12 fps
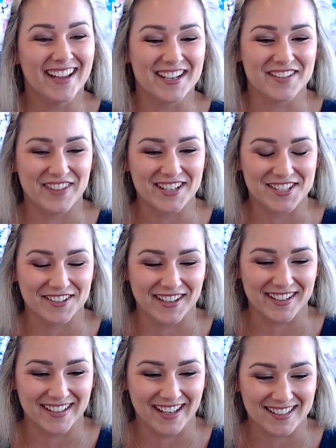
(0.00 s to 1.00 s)
an adventure
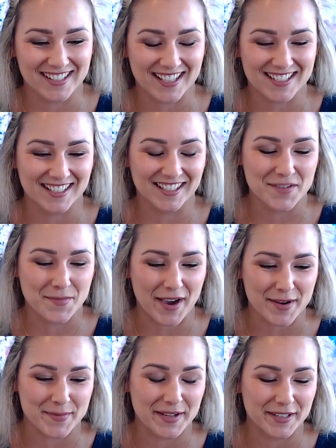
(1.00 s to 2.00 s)
in testing
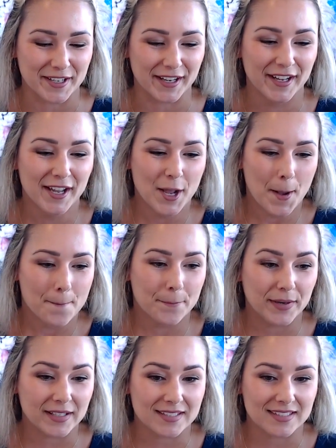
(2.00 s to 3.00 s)
compatibility.
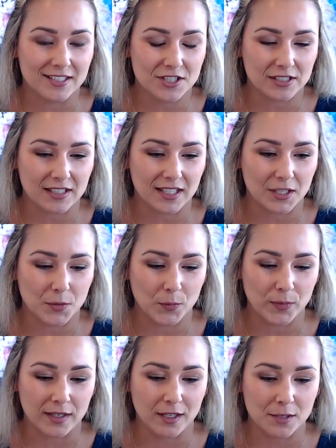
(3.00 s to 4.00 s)
But essentially,
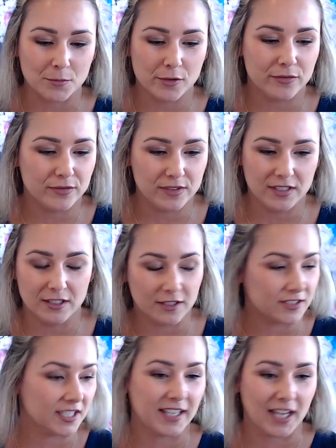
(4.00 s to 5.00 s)
we moved
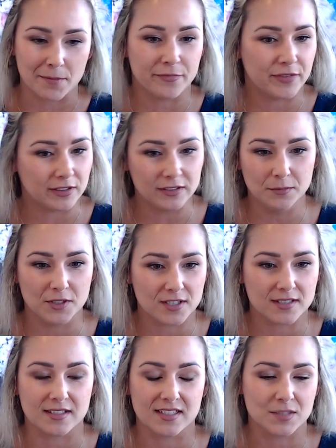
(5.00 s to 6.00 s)
to Kemptville, which
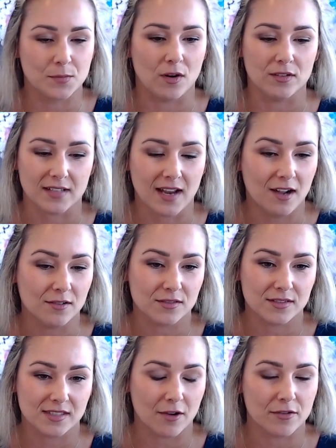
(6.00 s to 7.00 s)
is a small town
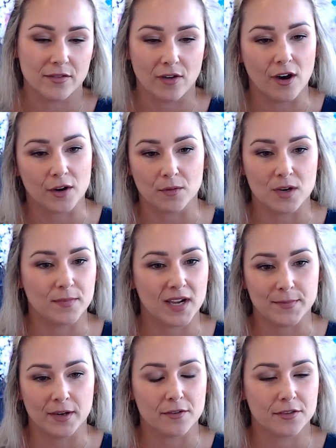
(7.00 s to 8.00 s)
south of Ottawa by
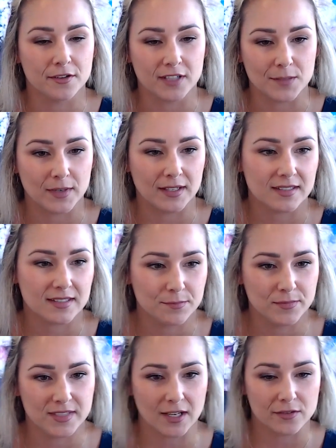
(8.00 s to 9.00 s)
about 30 minutes
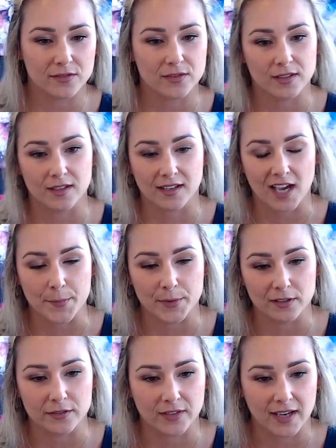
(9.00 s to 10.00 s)
south of the
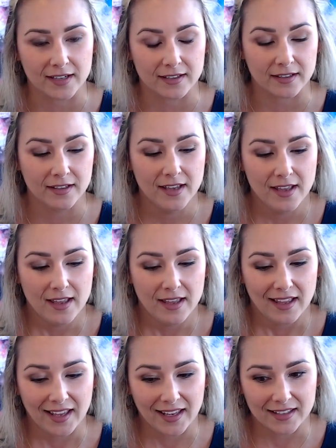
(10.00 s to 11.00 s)
capital of Canada.
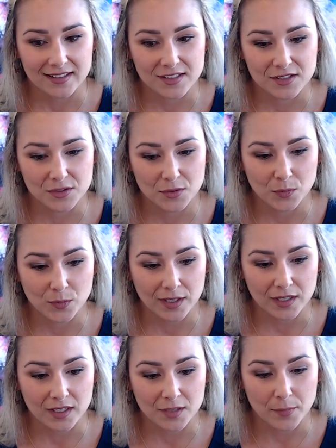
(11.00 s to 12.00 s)
And
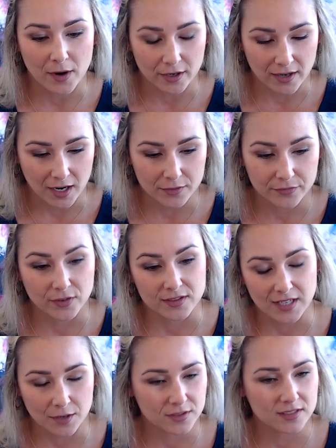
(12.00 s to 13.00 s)
we bought our first
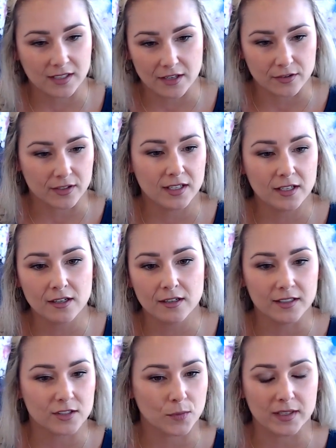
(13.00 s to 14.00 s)
house together here
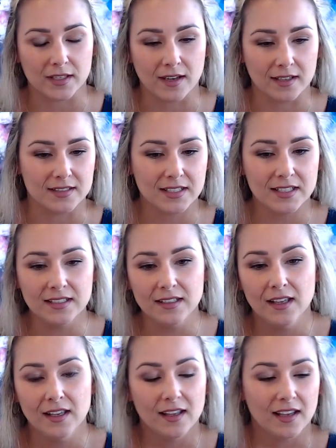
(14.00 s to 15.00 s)
in 2019,
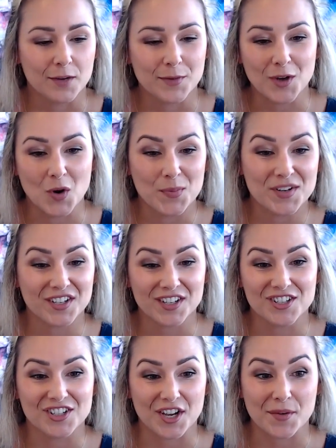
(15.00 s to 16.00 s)
and we opened our
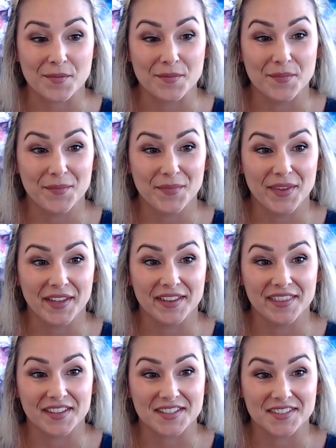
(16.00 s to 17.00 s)
gym
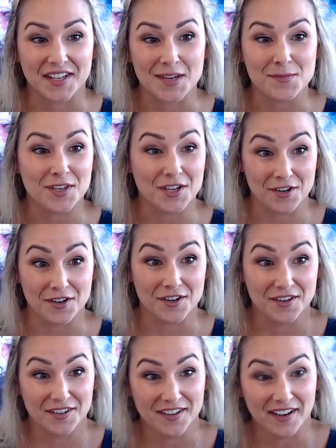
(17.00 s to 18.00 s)
in the same year
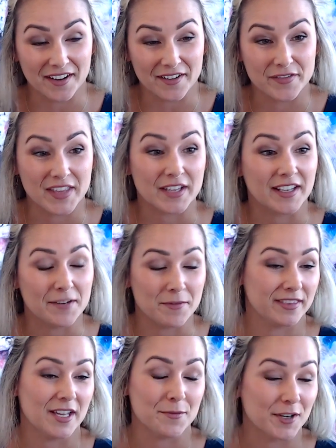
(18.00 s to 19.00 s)

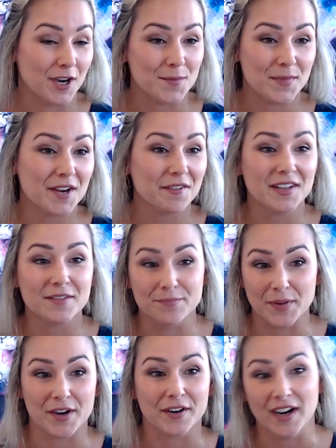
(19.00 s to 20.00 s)
that we got married,
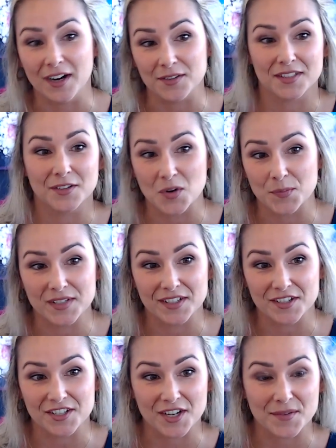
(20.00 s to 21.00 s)
bought our house, and opened
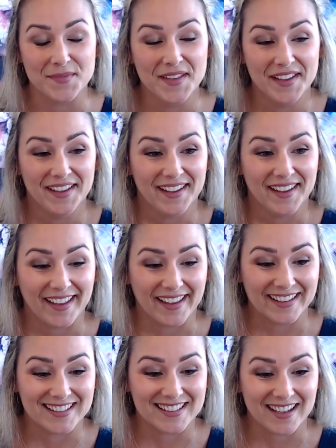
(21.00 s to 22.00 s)
our gym.
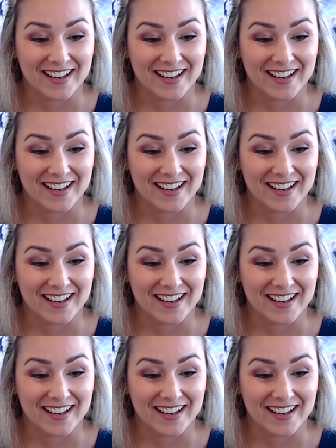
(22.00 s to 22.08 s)
And